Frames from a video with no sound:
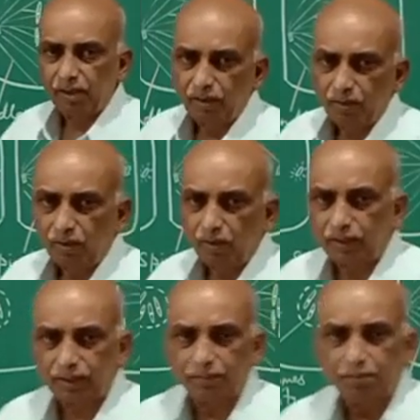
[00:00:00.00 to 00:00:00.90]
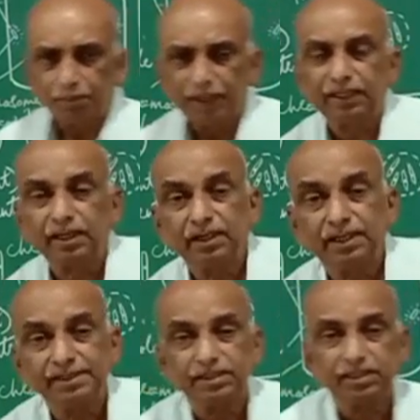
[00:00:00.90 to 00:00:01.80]
or complete
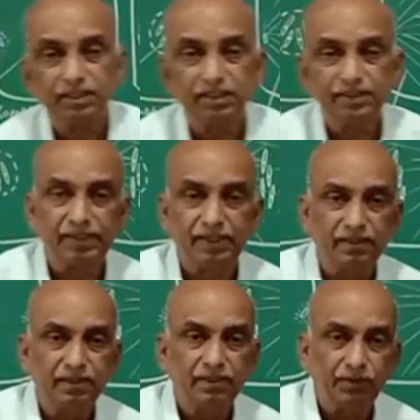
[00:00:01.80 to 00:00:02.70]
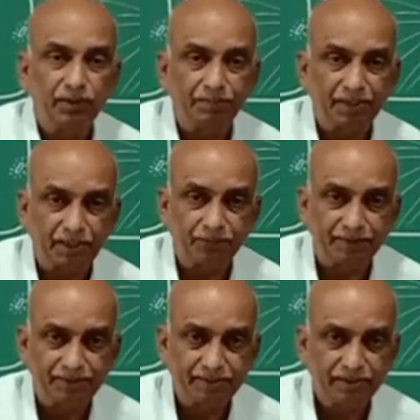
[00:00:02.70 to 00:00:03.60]
condensation is seen during metaphase.